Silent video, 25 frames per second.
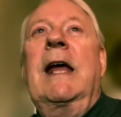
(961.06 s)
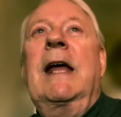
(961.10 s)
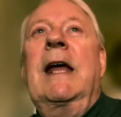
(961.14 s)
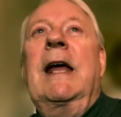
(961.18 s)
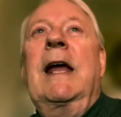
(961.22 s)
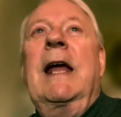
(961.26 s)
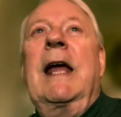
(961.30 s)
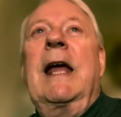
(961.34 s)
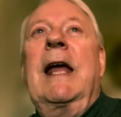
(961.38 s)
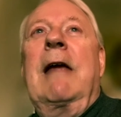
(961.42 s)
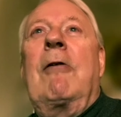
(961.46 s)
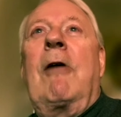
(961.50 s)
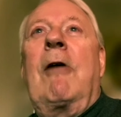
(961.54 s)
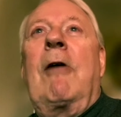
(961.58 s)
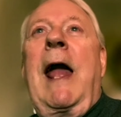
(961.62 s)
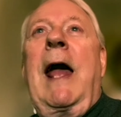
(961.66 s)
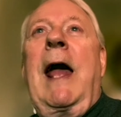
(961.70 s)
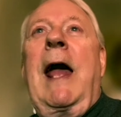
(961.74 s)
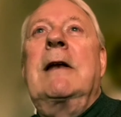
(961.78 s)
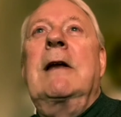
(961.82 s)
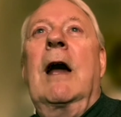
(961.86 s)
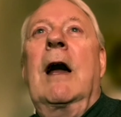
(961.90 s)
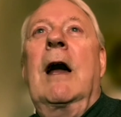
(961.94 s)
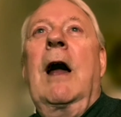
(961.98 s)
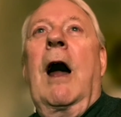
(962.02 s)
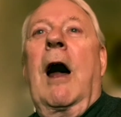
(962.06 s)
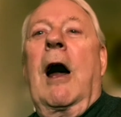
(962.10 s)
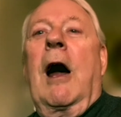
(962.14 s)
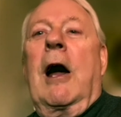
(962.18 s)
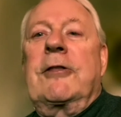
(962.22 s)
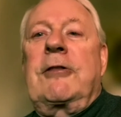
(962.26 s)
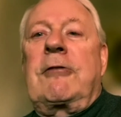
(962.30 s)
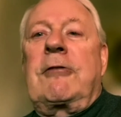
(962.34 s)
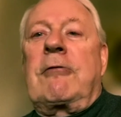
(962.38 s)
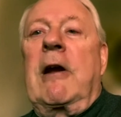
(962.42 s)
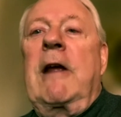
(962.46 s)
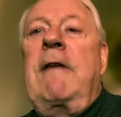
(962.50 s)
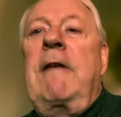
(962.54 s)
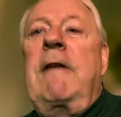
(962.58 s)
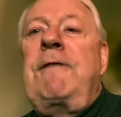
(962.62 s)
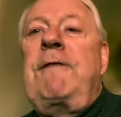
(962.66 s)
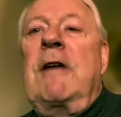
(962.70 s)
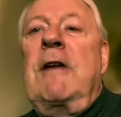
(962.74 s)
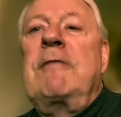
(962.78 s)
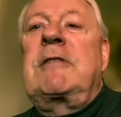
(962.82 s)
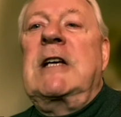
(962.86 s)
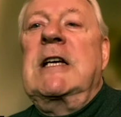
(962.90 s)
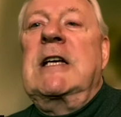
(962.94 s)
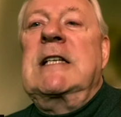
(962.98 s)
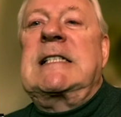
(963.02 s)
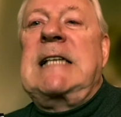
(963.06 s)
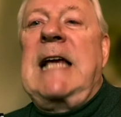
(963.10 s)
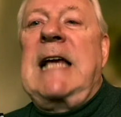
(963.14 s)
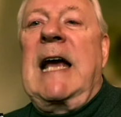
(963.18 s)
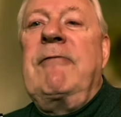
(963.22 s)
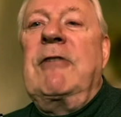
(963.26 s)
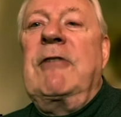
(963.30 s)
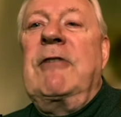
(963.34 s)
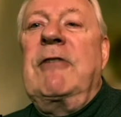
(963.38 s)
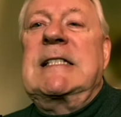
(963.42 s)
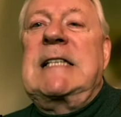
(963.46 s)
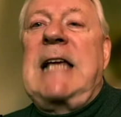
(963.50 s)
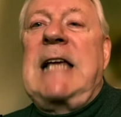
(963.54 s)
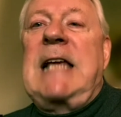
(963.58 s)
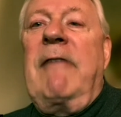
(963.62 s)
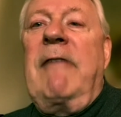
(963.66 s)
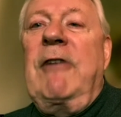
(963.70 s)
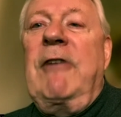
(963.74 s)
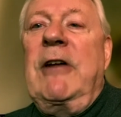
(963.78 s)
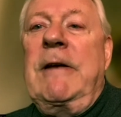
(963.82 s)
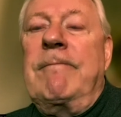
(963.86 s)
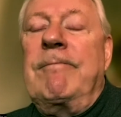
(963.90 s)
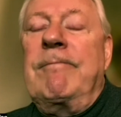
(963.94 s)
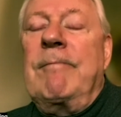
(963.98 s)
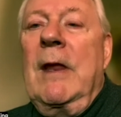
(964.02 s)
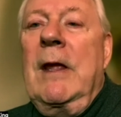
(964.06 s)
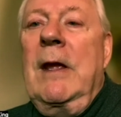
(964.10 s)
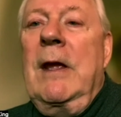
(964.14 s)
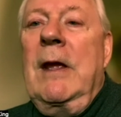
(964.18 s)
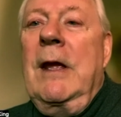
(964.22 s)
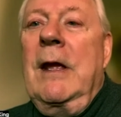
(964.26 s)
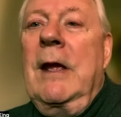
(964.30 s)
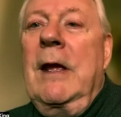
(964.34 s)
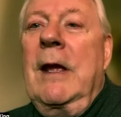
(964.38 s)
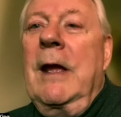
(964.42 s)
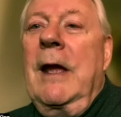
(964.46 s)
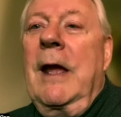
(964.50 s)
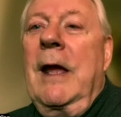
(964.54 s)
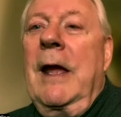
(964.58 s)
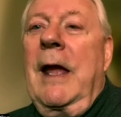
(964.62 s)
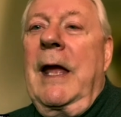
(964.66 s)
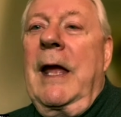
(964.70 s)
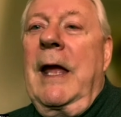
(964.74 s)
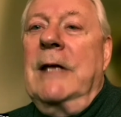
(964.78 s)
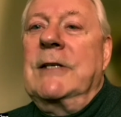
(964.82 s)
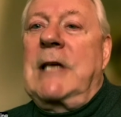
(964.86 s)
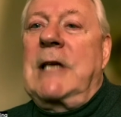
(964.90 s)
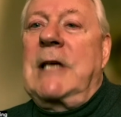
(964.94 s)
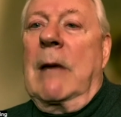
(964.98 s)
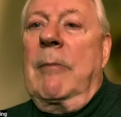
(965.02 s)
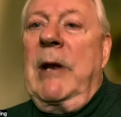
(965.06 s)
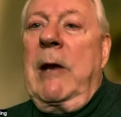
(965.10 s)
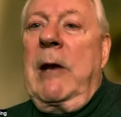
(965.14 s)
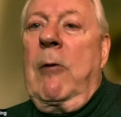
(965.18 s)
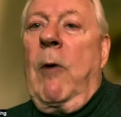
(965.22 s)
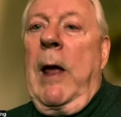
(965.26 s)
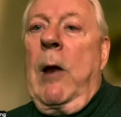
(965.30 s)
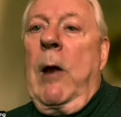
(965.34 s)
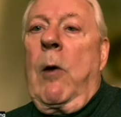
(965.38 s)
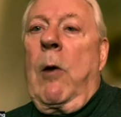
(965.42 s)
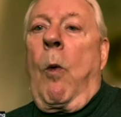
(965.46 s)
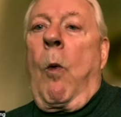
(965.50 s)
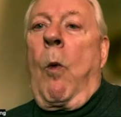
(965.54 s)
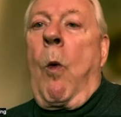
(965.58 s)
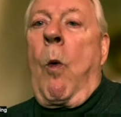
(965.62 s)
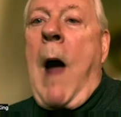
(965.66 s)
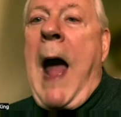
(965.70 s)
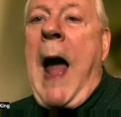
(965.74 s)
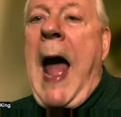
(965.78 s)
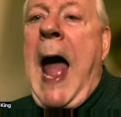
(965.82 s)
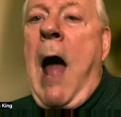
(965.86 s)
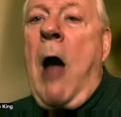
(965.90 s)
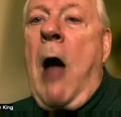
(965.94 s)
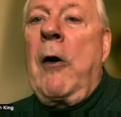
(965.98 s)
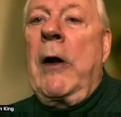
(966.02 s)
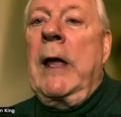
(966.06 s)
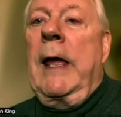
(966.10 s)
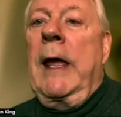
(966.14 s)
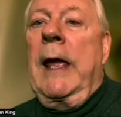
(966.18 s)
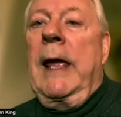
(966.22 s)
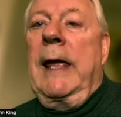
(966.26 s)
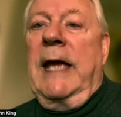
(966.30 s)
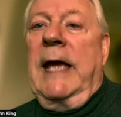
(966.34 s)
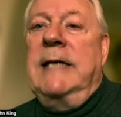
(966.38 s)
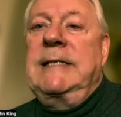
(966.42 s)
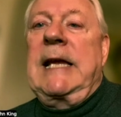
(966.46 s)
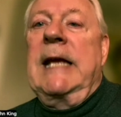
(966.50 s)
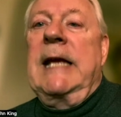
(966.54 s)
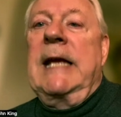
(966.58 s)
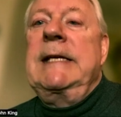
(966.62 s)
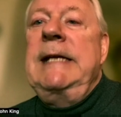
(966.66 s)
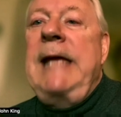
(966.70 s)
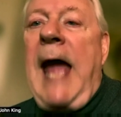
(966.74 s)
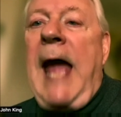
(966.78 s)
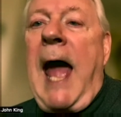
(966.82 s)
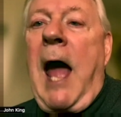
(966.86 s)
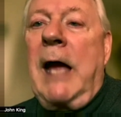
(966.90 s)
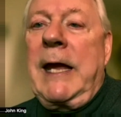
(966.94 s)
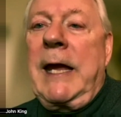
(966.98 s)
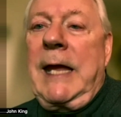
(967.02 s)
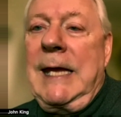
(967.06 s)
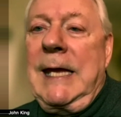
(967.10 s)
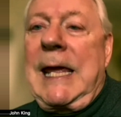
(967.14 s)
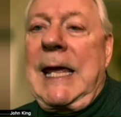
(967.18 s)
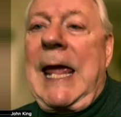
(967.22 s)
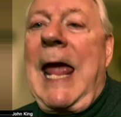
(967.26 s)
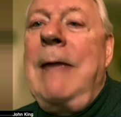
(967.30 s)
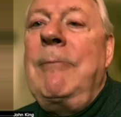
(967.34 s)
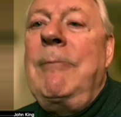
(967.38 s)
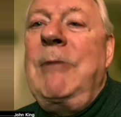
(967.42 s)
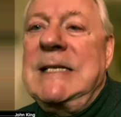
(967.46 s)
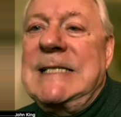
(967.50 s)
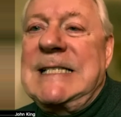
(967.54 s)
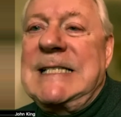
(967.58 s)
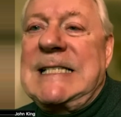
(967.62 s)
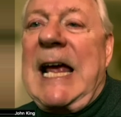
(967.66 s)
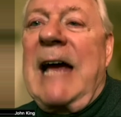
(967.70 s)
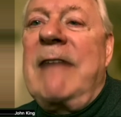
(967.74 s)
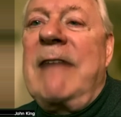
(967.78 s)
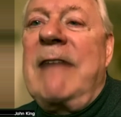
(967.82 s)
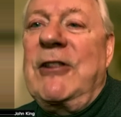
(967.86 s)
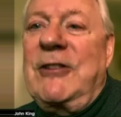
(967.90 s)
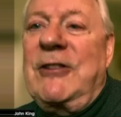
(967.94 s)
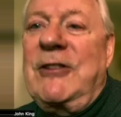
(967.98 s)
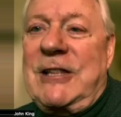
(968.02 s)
he ran a 3:57.7. And somebody went, wow. I said, yeah, he came in 7th.